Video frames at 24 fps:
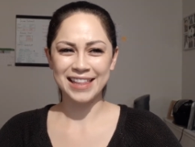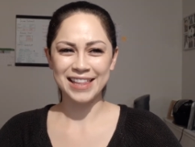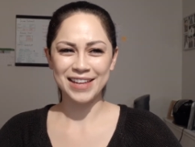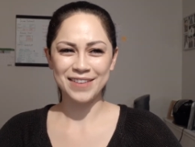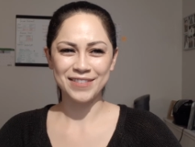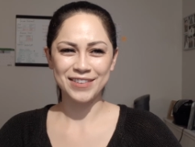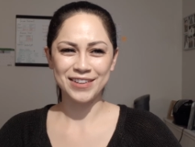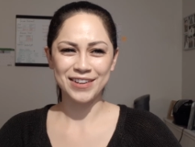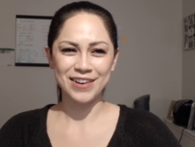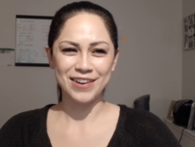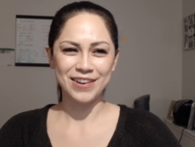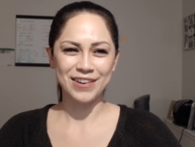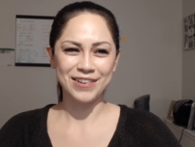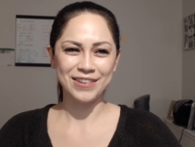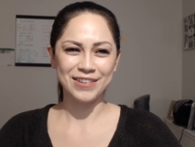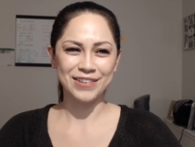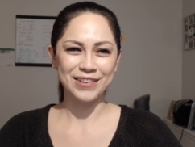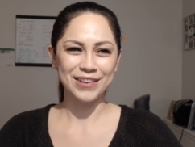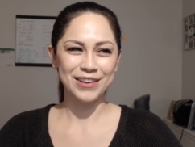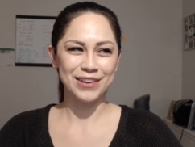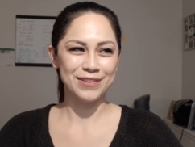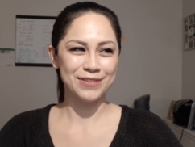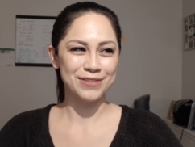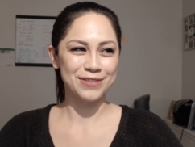Let me
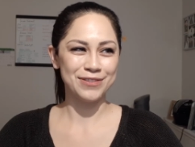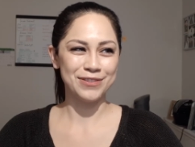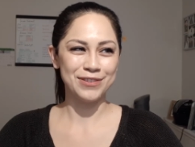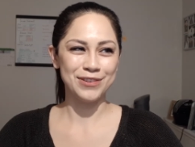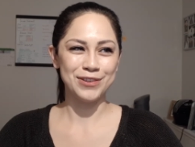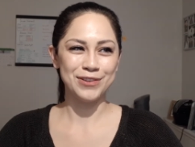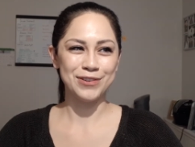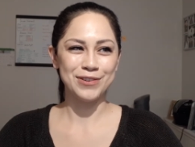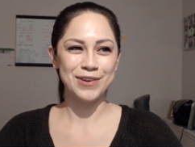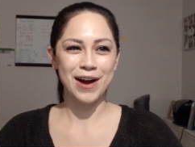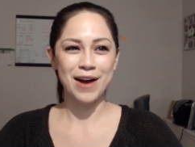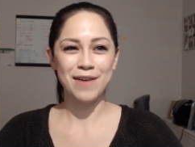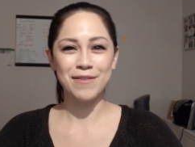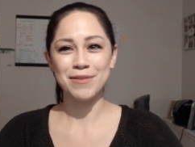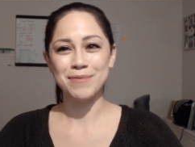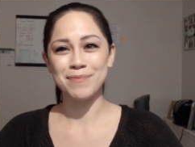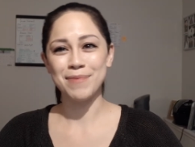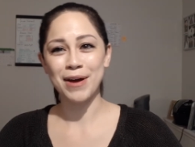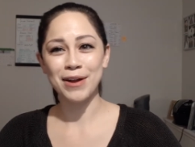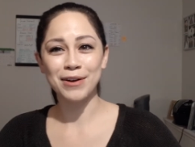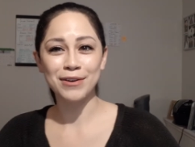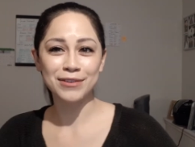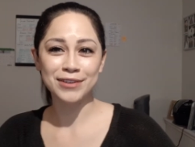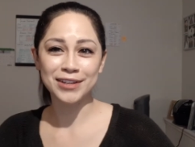know if you have a
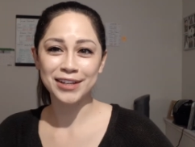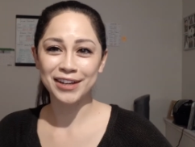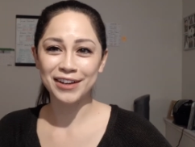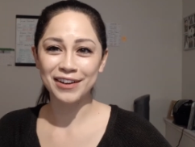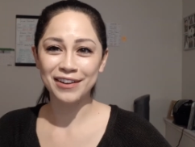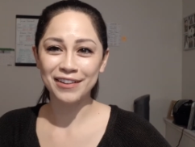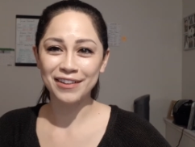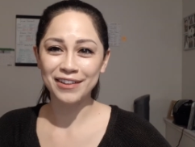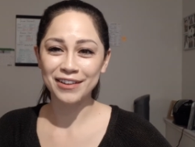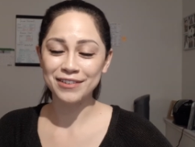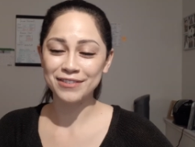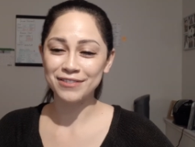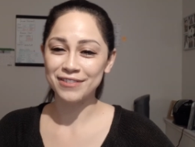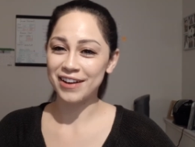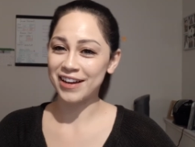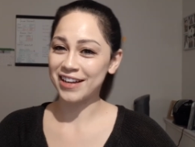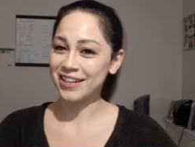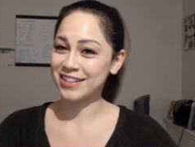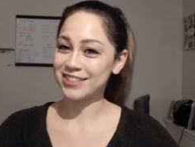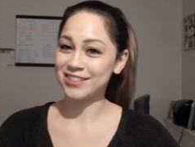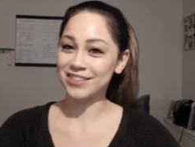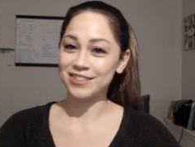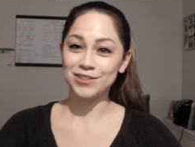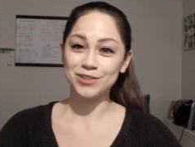better deal, if I
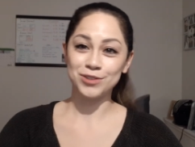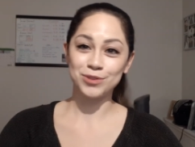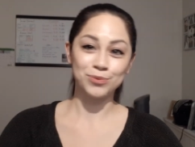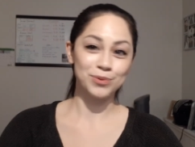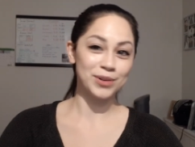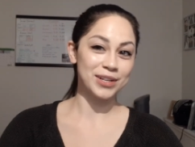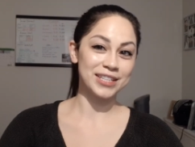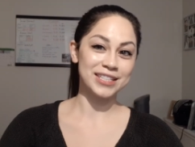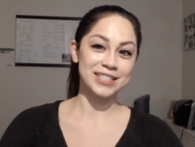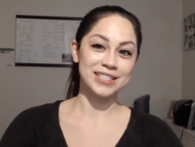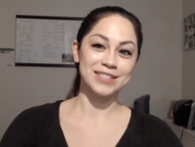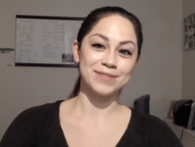should switch,